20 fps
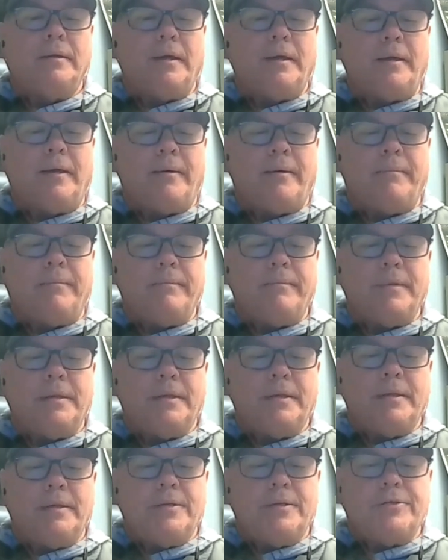Um,
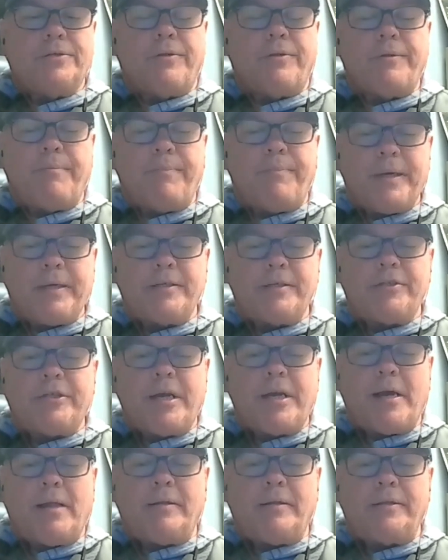so the biggest
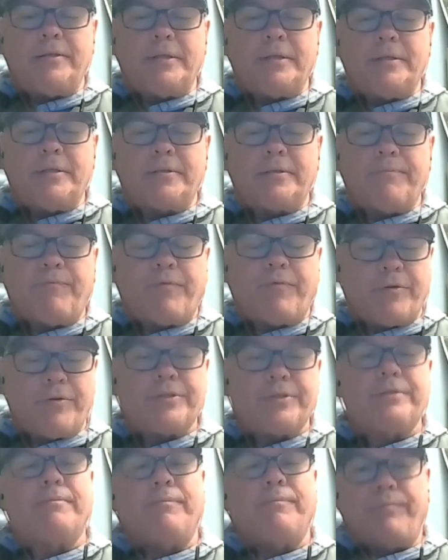challenge is
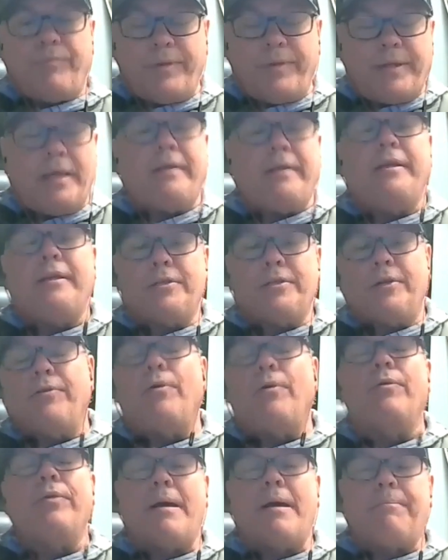first getting to
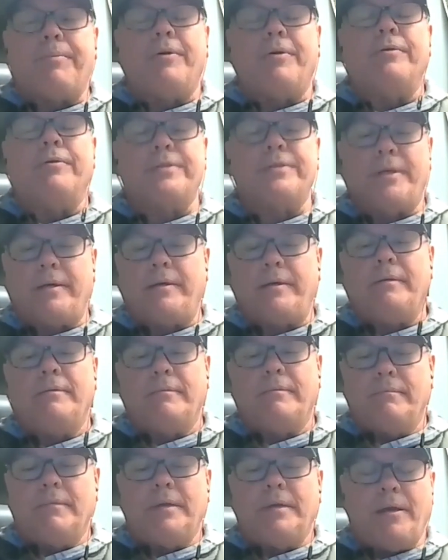know that person
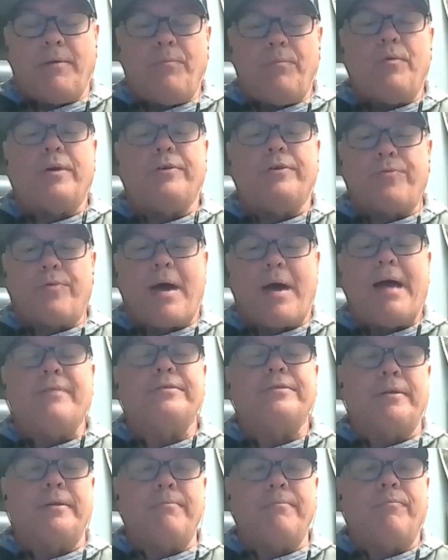and what
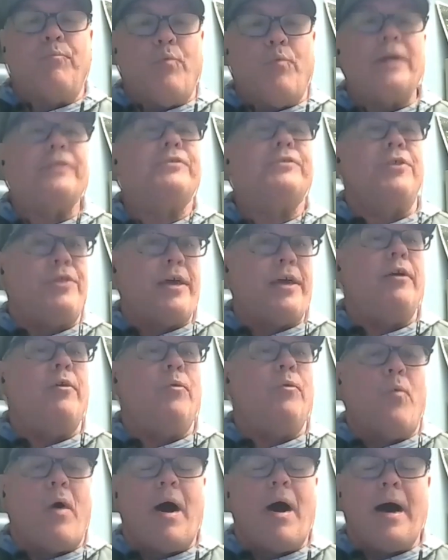drives them, what's their
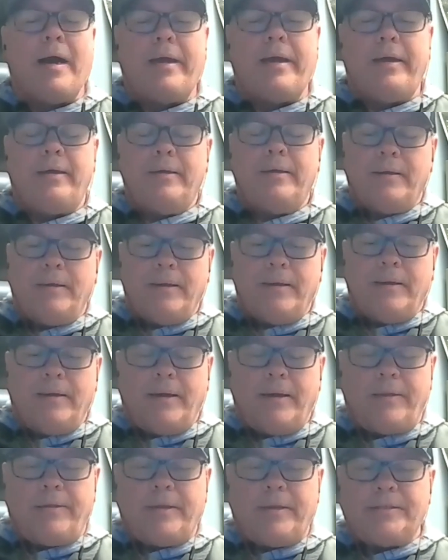why,
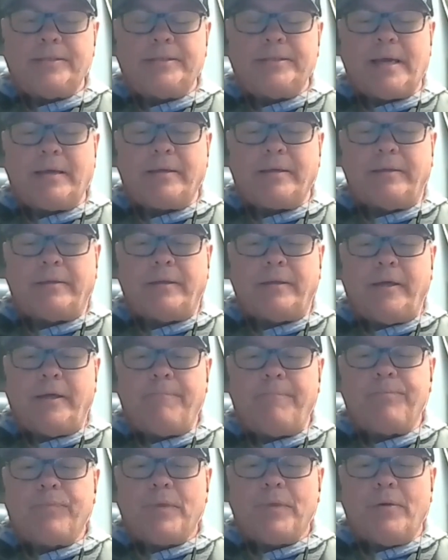and then secondly,
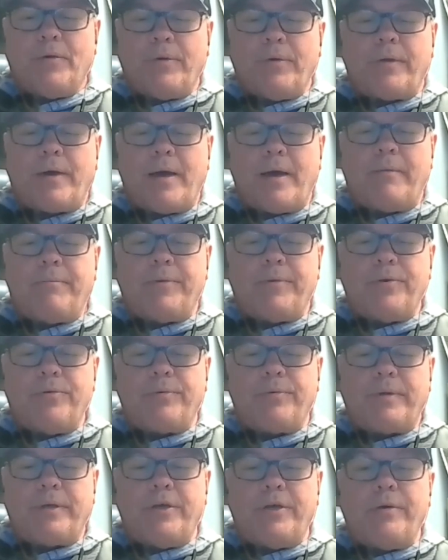um,
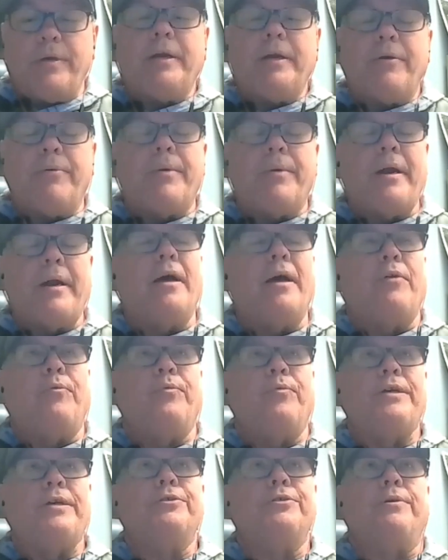you you hit it right on
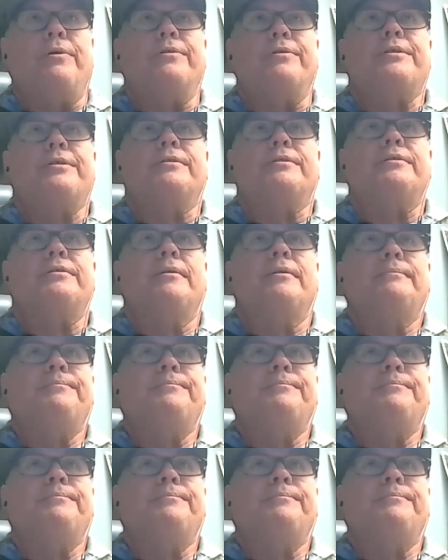resources.